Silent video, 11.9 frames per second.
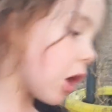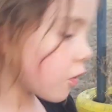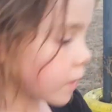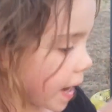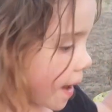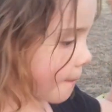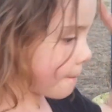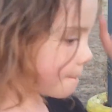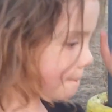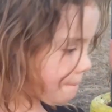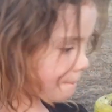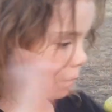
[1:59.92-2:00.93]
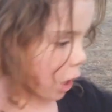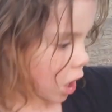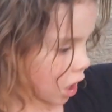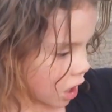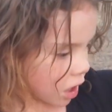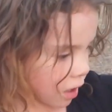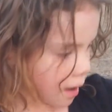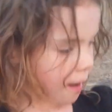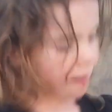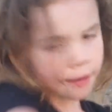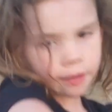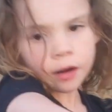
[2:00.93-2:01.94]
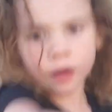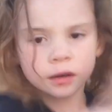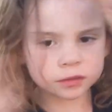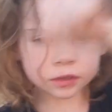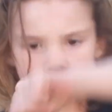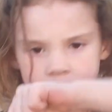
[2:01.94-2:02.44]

be a link to Miah's World,